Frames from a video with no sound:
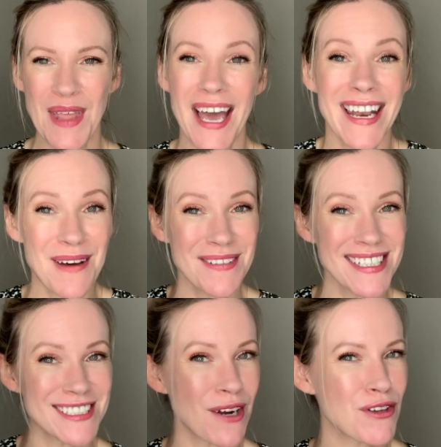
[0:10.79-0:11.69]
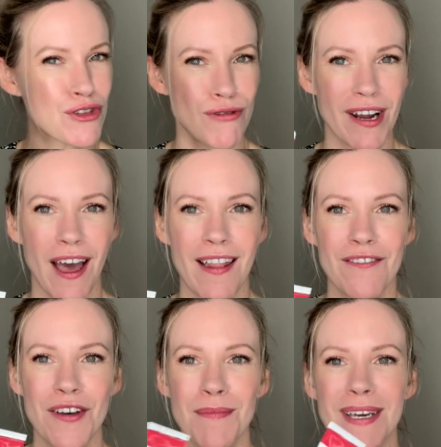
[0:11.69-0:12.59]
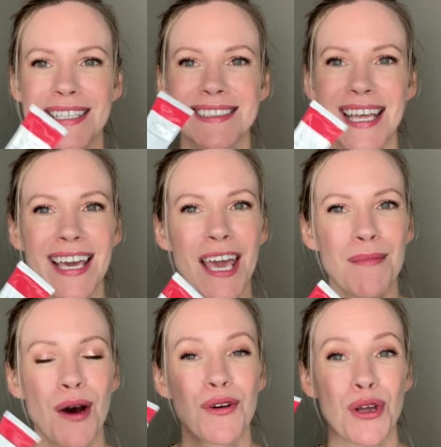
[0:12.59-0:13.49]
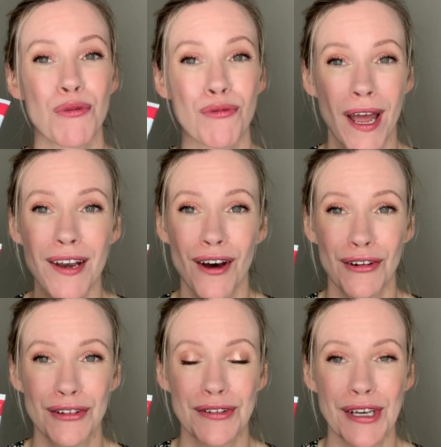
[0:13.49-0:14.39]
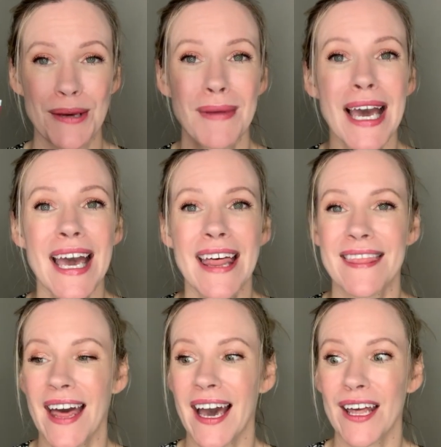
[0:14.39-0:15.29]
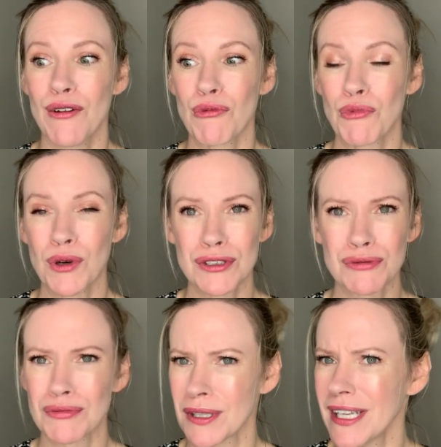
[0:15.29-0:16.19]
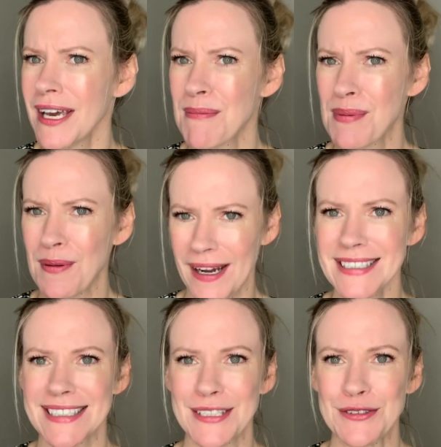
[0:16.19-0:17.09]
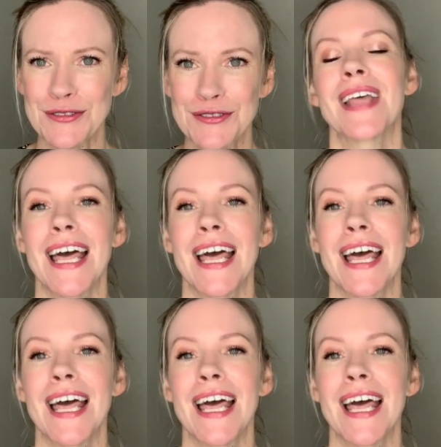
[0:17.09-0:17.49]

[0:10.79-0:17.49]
And I'm gonna start with Drunk Elephant because they came out with a retinol cream that was really impressive.